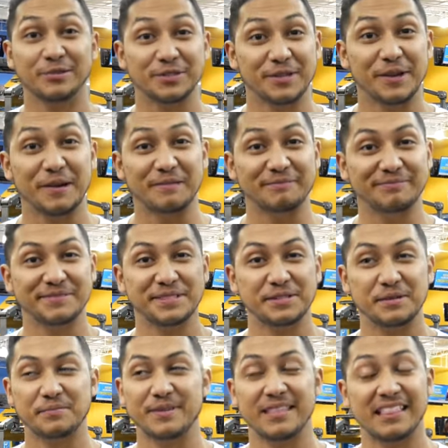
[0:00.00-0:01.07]
So This is
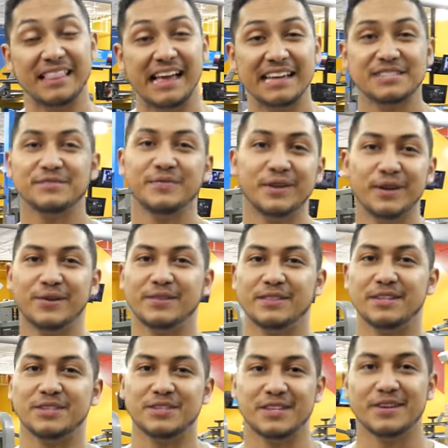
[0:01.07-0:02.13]
gonna be the last video in
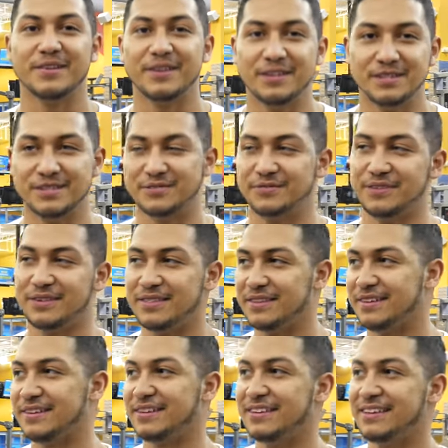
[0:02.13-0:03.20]
the series for
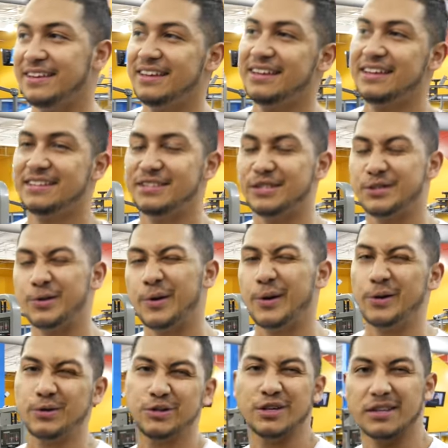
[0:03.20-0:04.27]
the
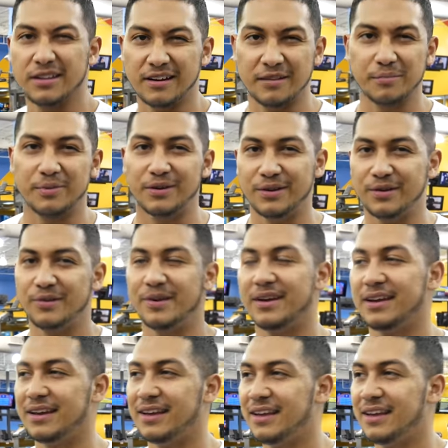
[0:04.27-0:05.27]
tutorial shit that I've been doing.